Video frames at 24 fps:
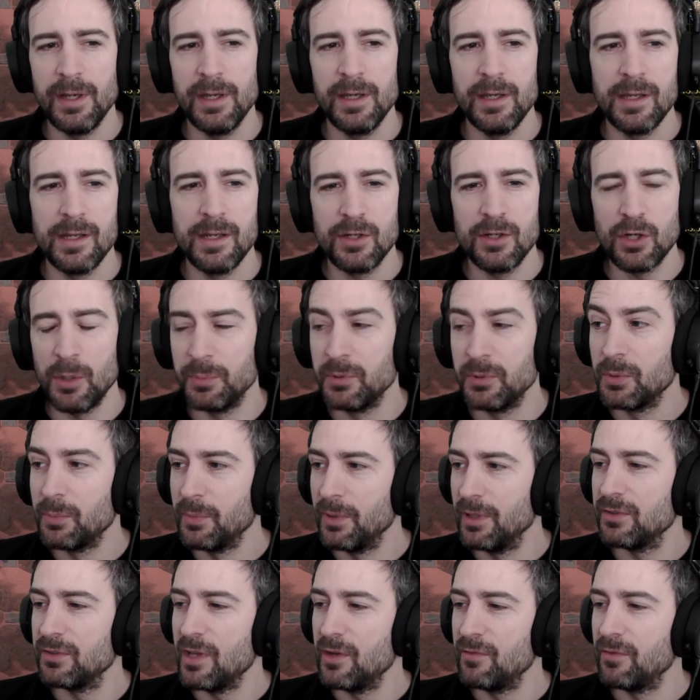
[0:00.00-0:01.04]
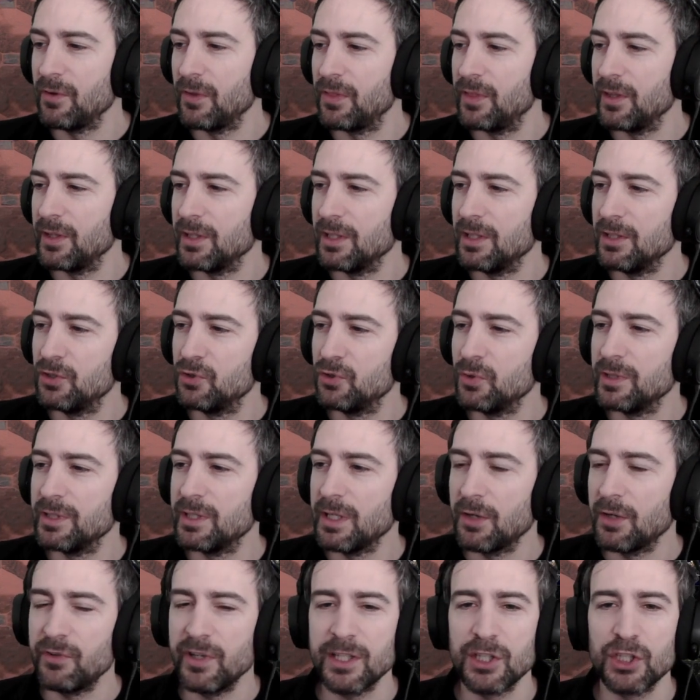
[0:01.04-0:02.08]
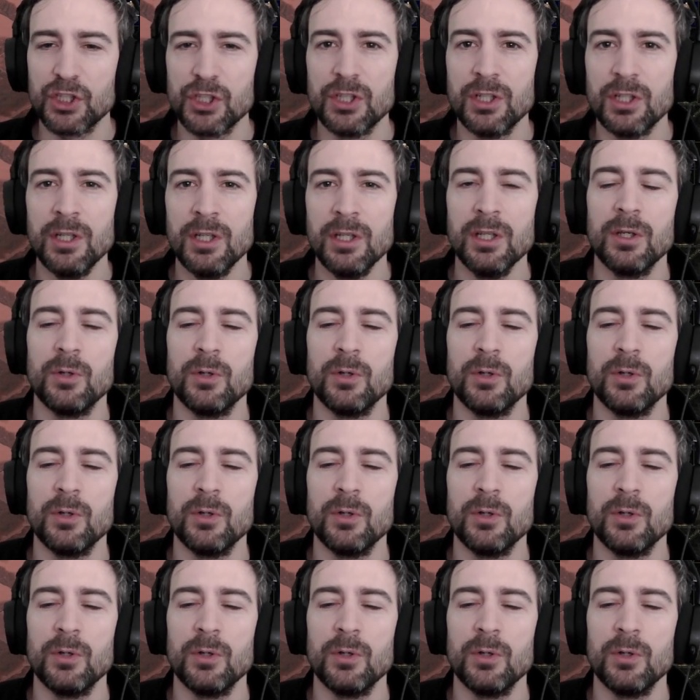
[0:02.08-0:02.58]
and optimize everything into a direction